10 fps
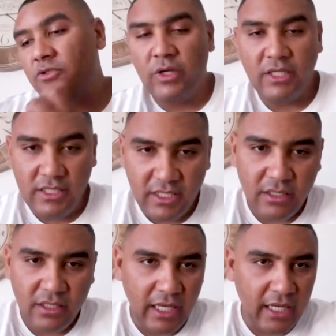to
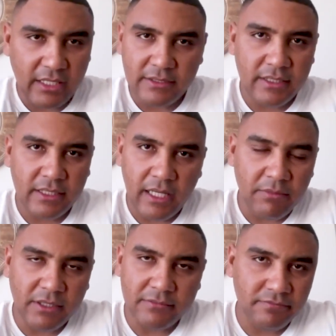adhere. And I
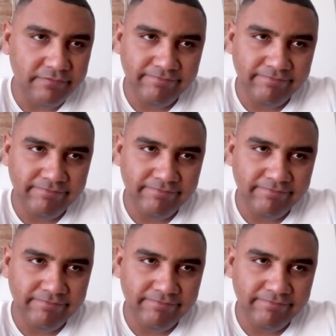mean,